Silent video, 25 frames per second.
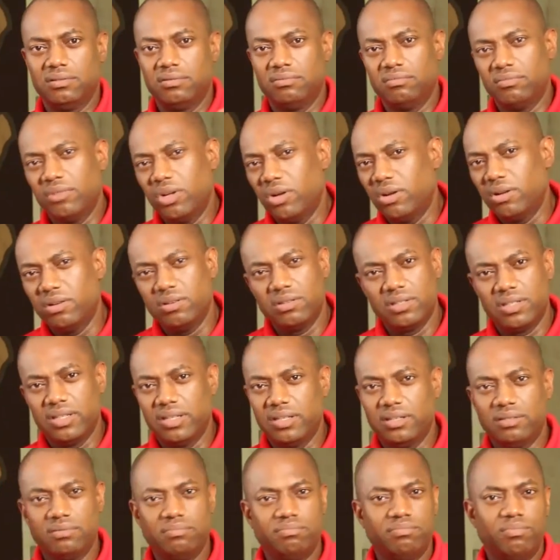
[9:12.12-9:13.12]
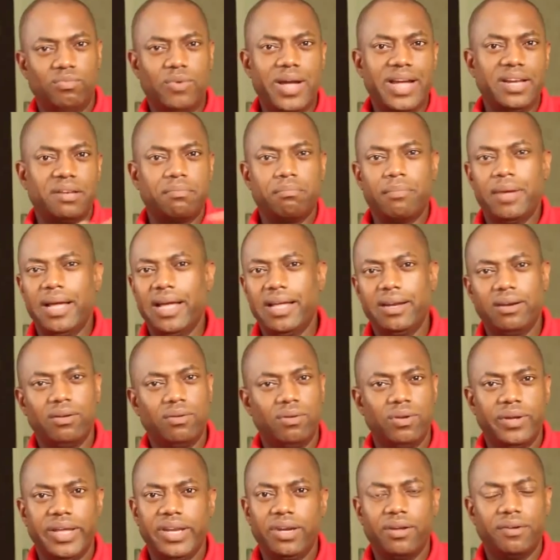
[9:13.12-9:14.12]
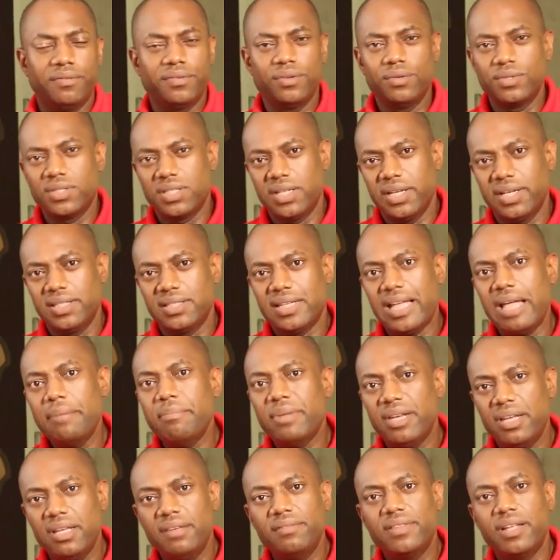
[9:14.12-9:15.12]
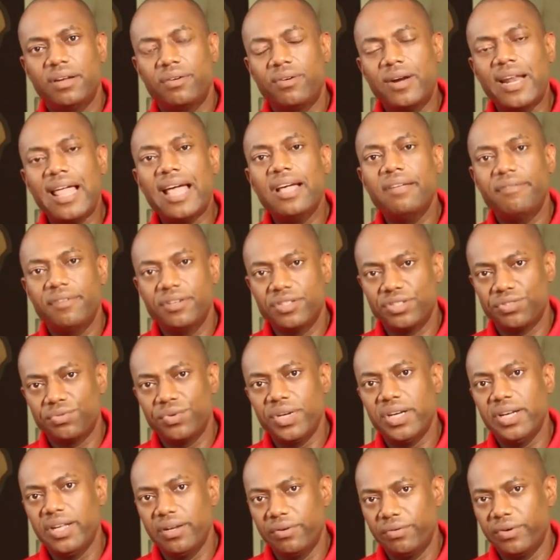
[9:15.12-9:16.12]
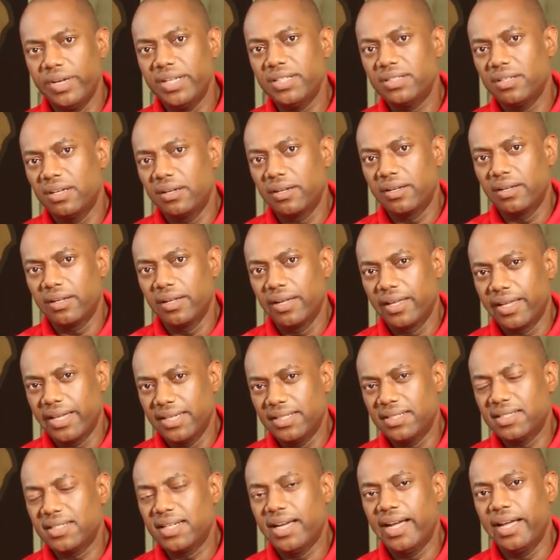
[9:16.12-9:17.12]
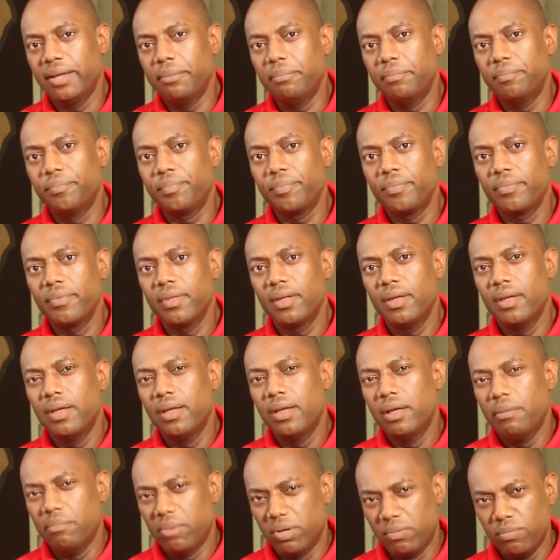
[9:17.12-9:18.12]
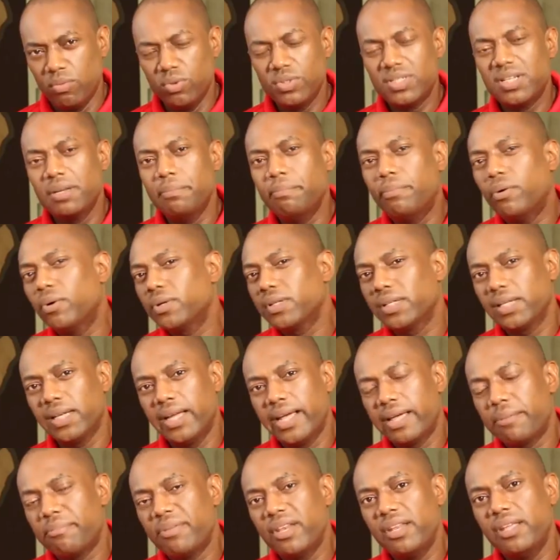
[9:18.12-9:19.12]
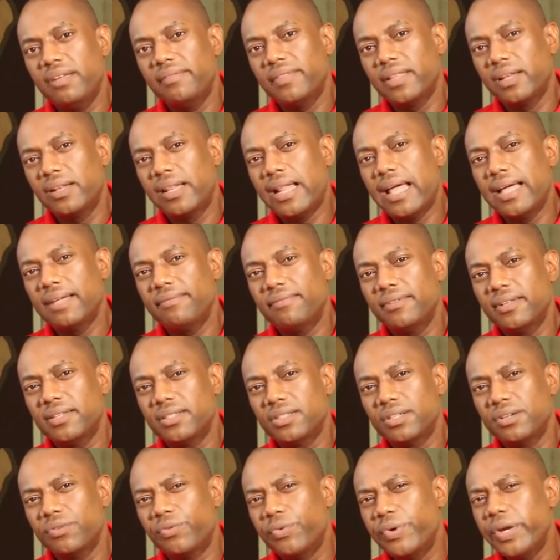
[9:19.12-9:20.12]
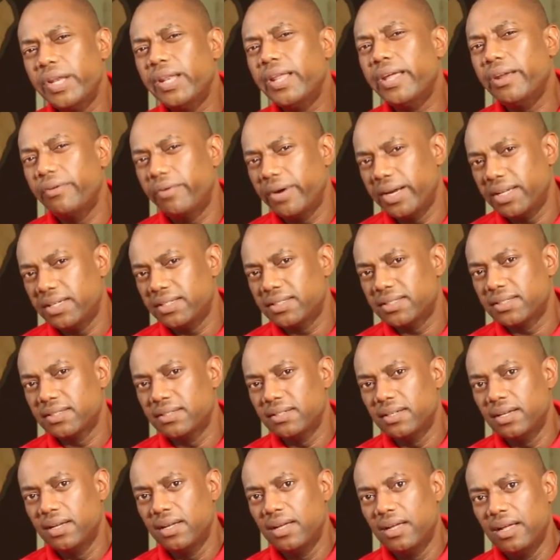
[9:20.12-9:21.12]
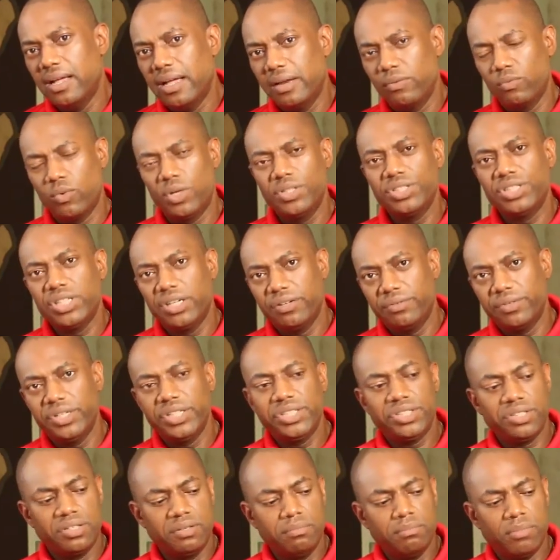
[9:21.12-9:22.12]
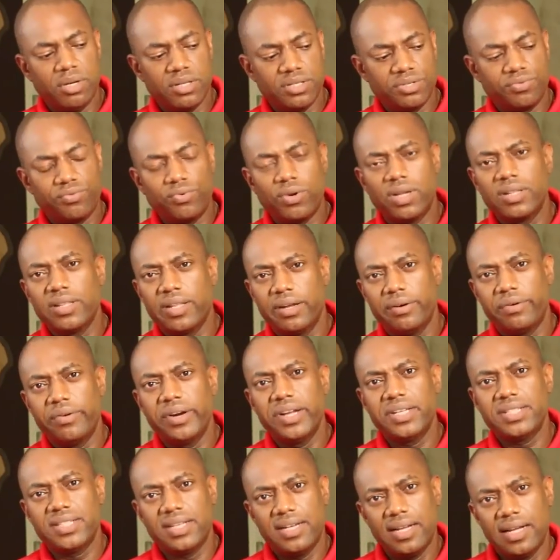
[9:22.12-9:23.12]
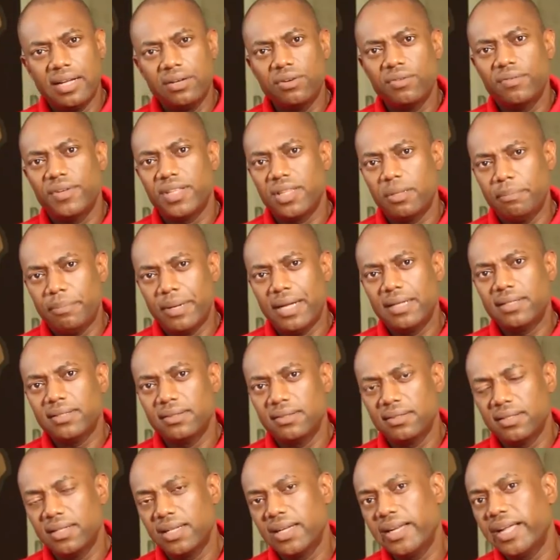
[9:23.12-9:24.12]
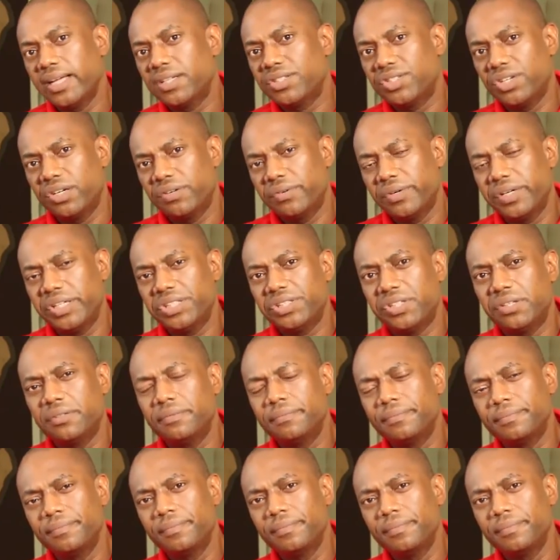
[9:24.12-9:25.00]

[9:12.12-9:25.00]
the white man or any of those things. I believe that life is really a race against time. But most importantly, I believe that life is a relay race. And one generation must run their race and hand over the baton to the next generation.